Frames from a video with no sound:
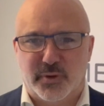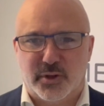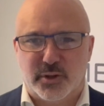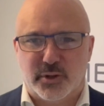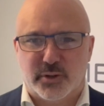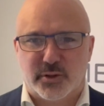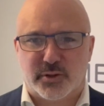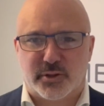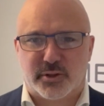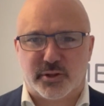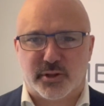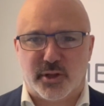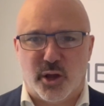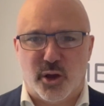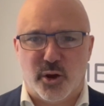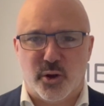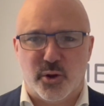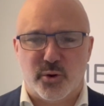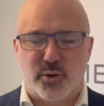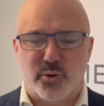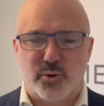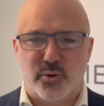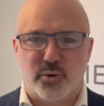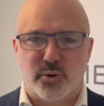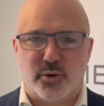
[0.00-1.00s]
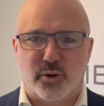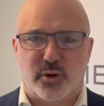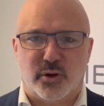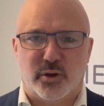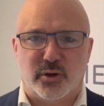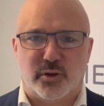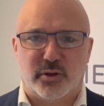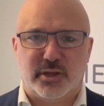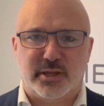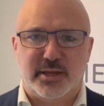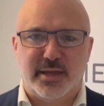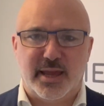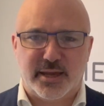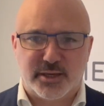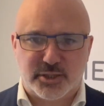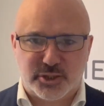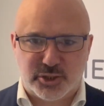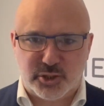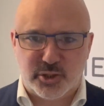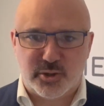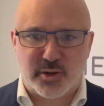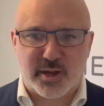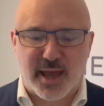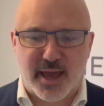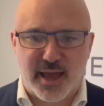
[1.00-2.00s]
So yes,
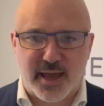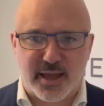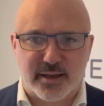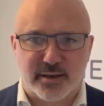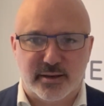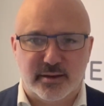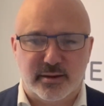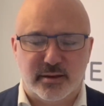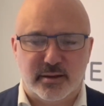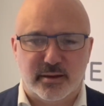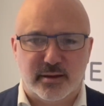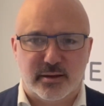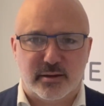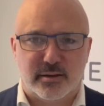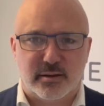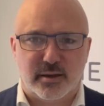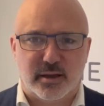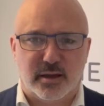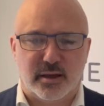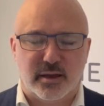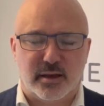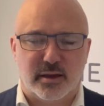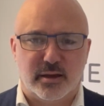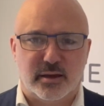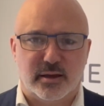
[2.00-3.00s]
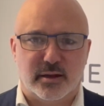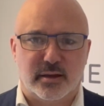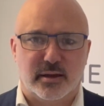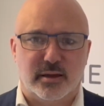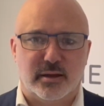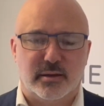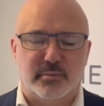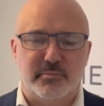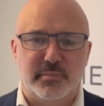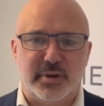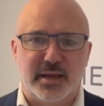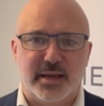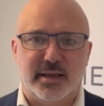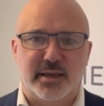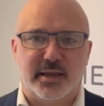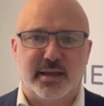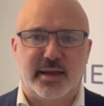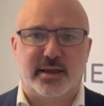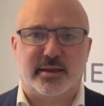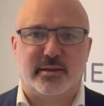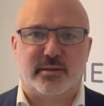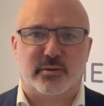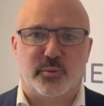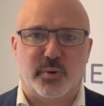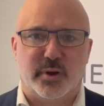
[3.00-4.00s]
you can
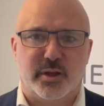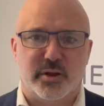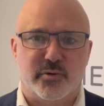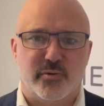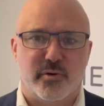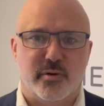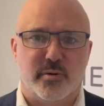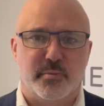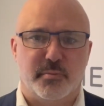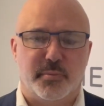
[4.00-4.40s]
mediate when you're on